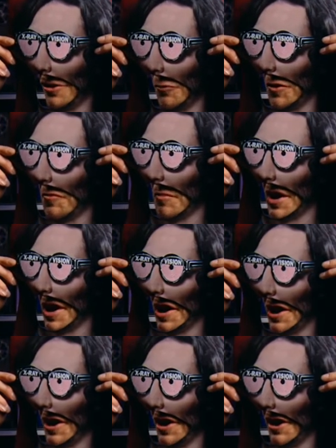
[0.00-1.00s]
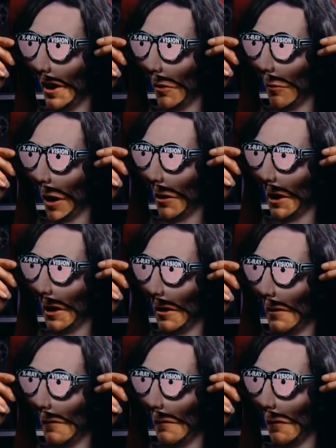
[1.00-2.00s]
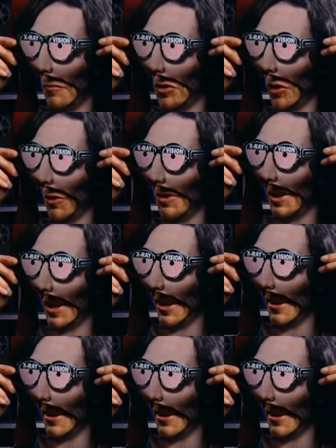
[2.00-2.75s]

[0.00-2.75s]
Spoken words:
with me, Wally from Gotye.